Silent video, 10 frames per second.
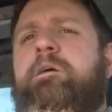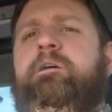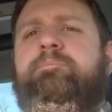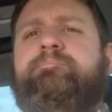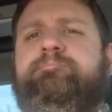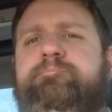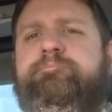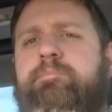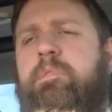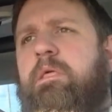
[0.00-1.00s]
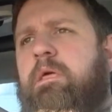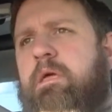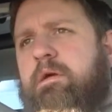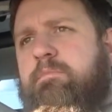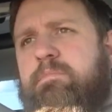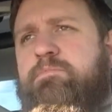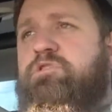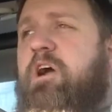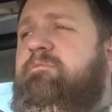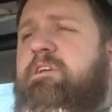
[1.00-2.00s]
I'm
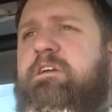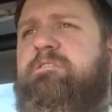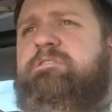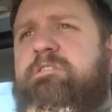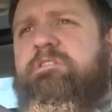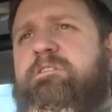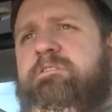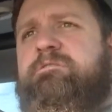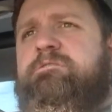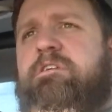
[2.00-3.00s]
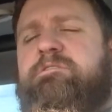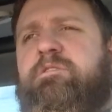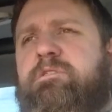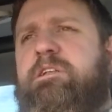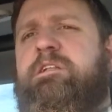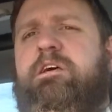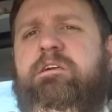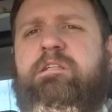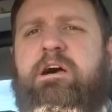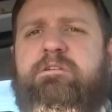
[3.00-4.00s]
driving here, so the sun's going in and out
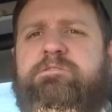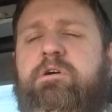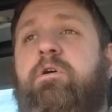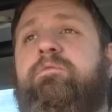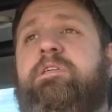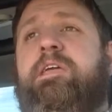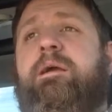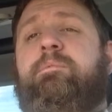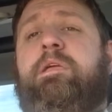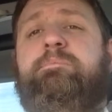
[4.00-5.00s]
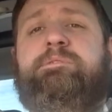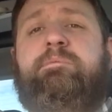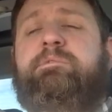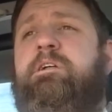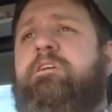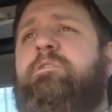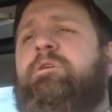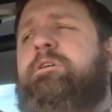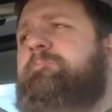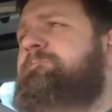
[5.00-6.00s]
of the clouds, so hopefully the camera keeps up and doesn't
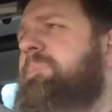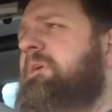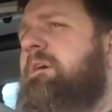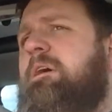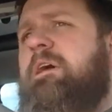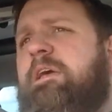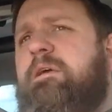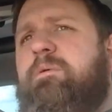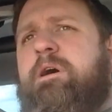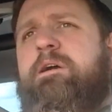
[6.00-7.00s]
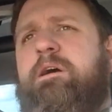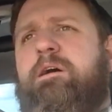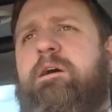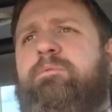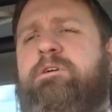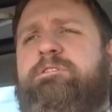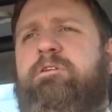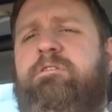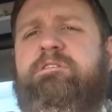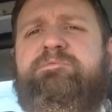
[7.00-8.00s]
annoy you. Anyway, when I
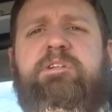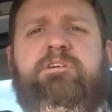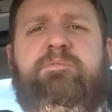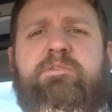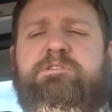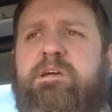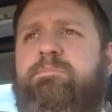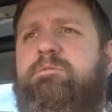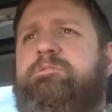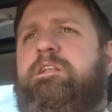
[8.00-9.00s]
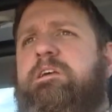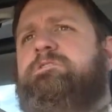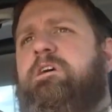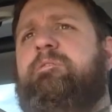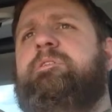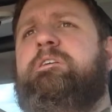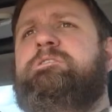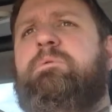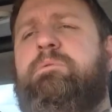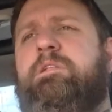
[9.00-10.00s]
started this video, the first time I was sitting in traffic,
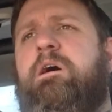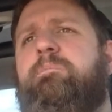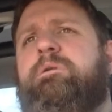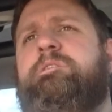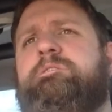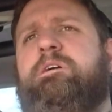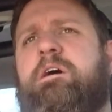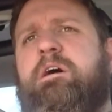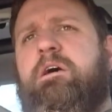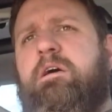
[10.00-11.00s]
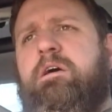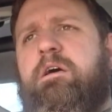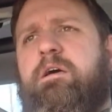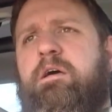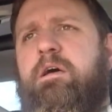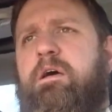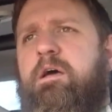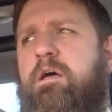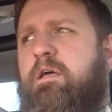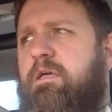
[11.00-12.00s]
it's opened up, but
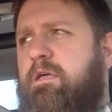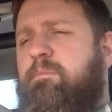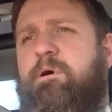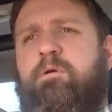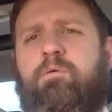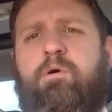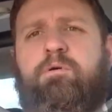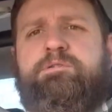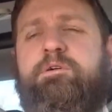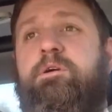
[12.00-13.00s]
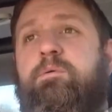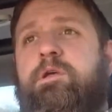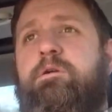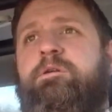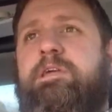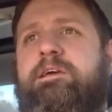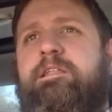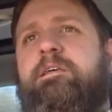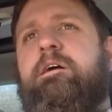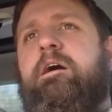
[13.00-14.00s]
I'm on a roll, so here we go
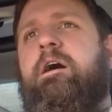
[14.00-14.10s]
again.